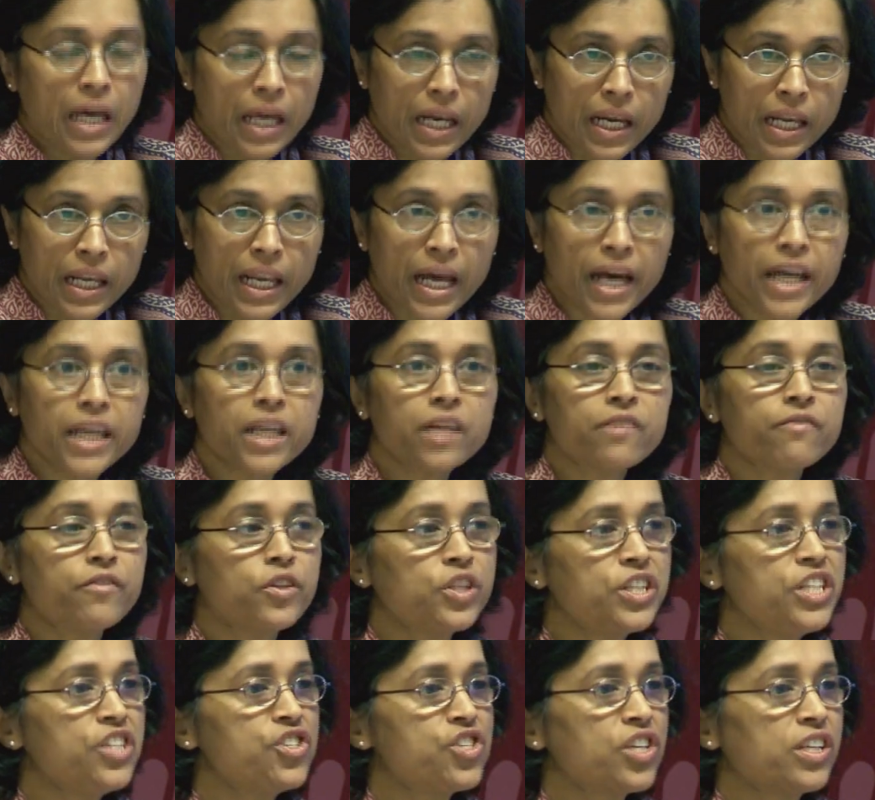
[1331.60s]
like for
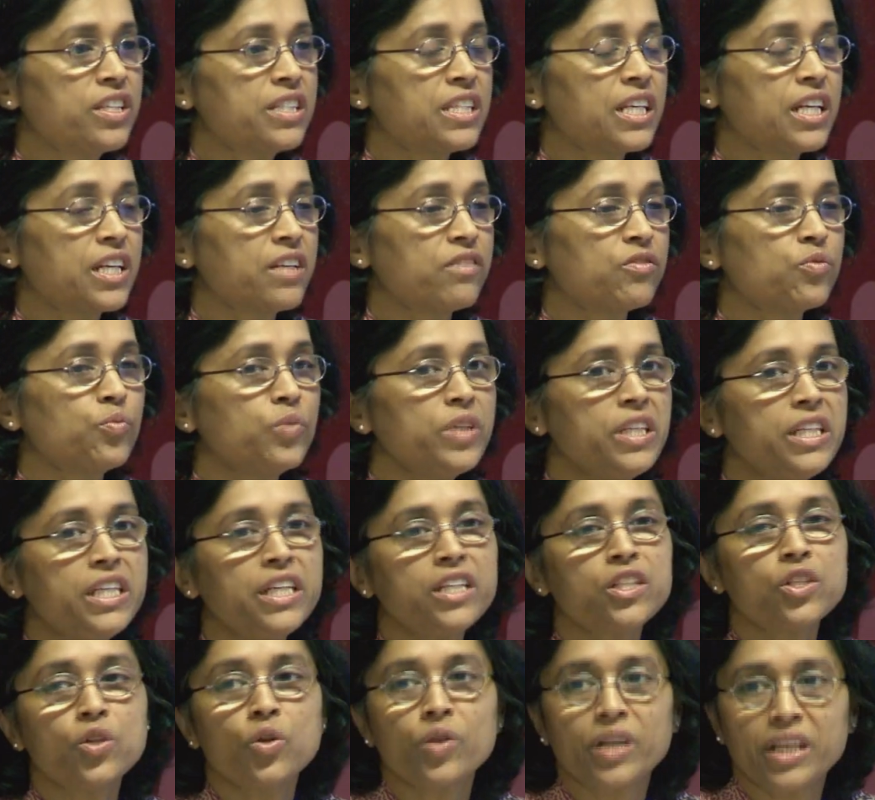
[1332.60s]
teacher incentives, we
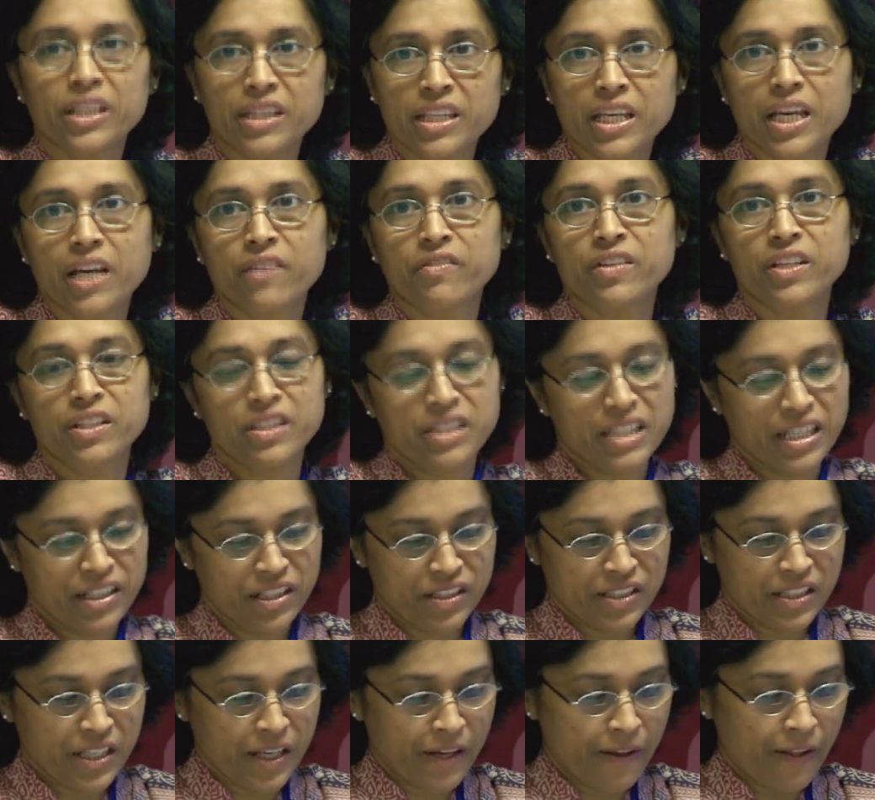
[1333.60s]
need to look at the evidence that
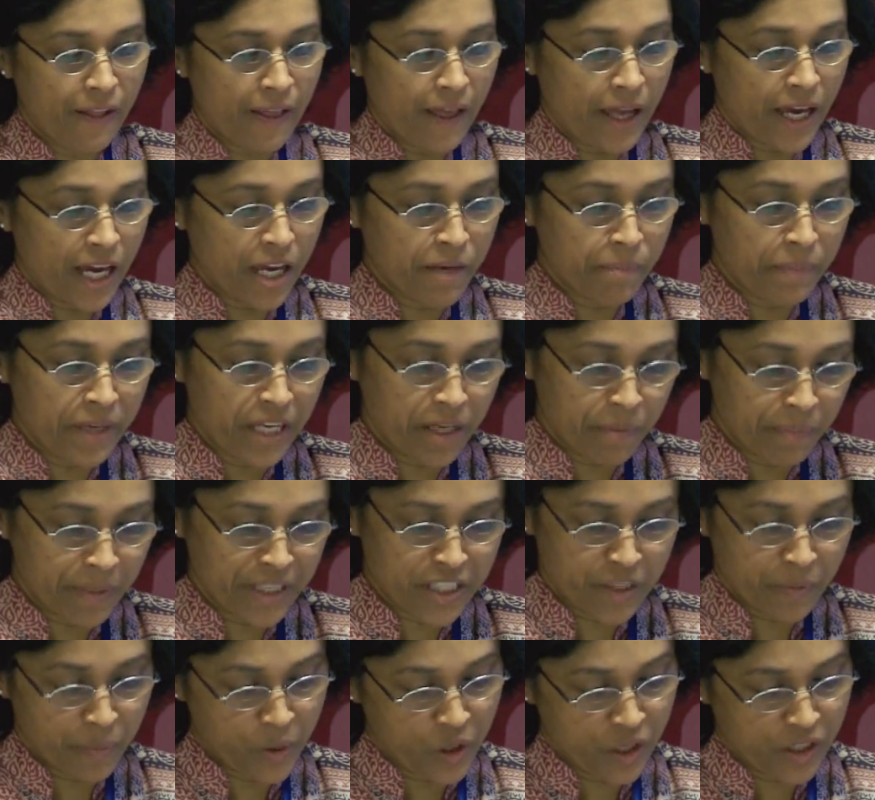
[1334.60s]
is there and make
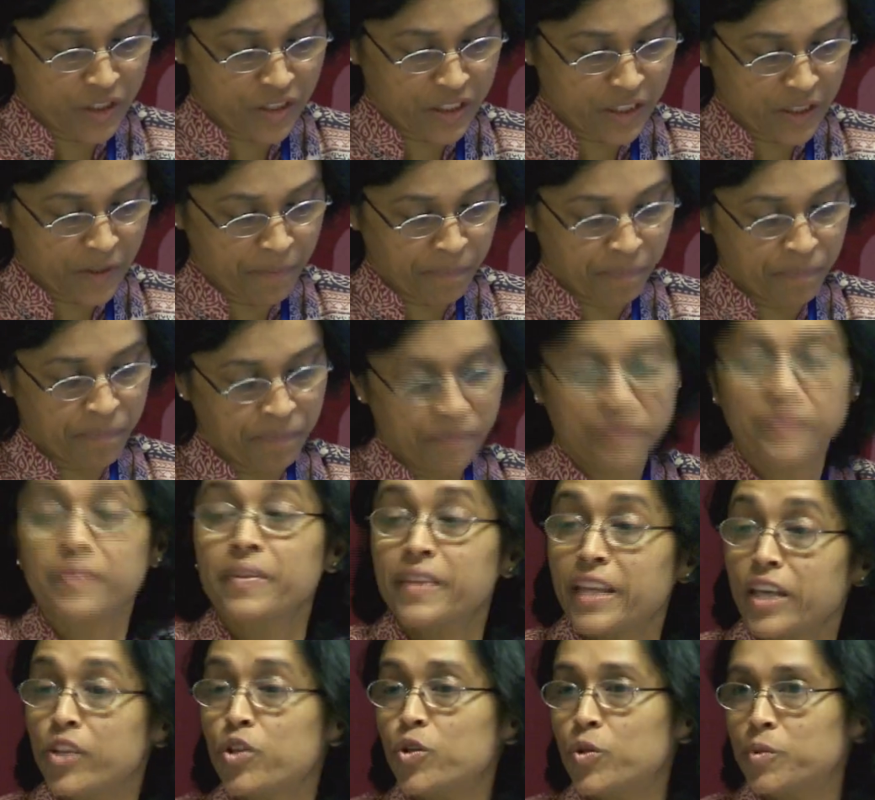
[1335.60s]
better policy.
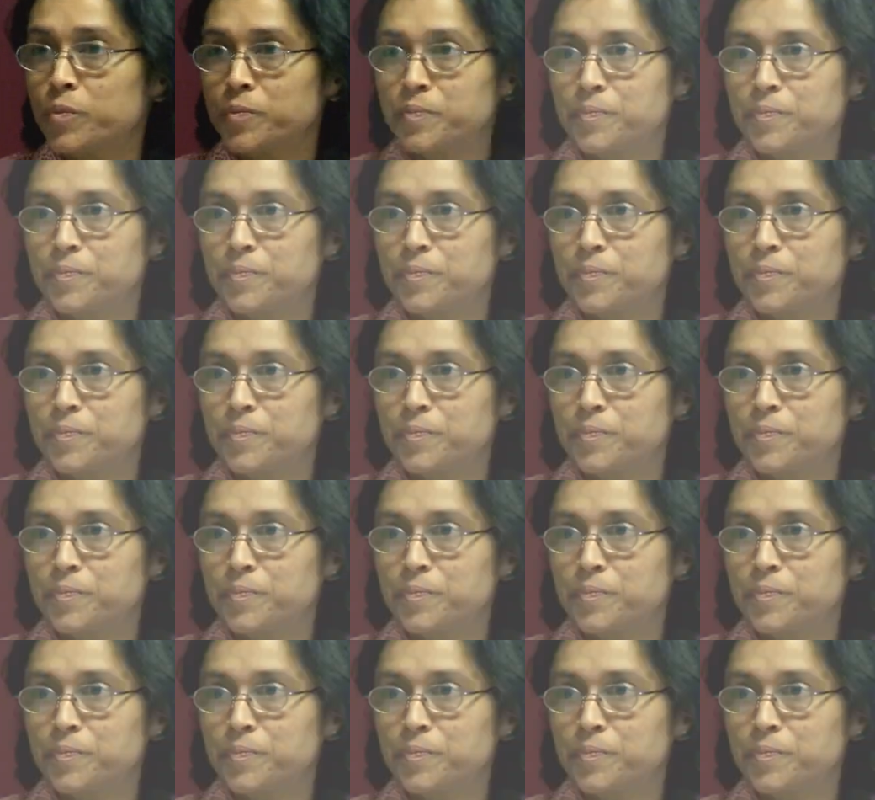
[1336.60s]
Thank you.